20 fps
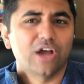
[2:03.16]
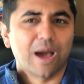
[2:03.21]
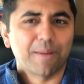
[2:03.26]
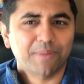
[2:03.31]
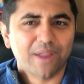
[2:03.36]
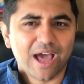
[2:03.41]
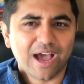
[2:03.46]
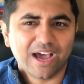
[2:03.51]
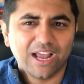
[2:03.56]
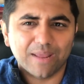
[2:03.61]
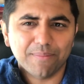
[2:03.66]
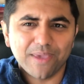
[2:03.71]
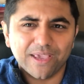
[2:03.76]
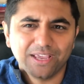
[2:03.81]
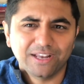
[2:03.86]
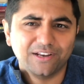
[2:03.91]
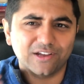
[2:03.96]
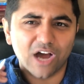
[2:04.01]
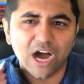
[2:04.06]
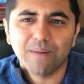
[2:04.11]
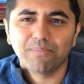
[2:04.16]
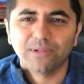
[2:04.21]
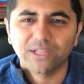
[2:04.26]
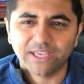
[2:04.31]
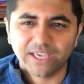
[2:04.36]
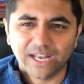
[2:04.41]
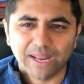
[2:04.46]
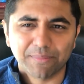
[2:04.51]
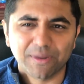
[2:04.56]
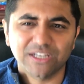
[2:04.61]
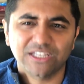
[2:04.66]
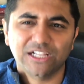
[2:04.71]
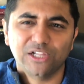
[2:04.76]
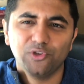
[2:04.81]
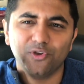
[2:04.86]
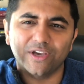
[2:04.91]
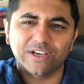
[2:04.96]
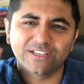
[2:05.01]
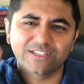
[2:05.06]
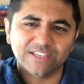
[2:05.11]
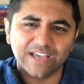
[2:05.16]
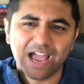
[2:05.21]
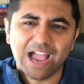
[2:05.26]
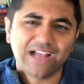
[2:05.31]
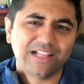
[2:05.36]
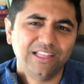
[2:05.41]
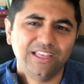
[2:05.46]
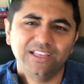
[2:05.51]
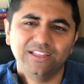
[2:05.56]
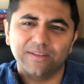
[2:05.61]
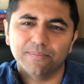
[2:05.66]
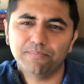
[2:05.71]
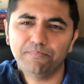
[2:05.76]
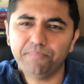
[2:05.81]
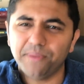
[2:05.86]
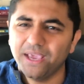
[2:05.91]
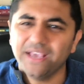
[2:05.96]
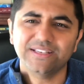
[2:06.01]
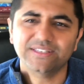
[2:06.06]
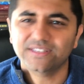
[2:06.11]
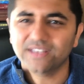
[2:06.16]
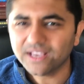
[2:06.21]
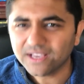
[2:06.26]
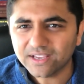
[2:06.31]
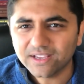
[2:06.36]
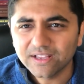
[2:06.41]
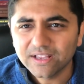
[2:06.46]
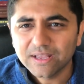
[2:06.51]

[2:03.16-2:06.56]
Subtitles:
I'm not gonna make it complicated. I'm gonna tell you exactly the basic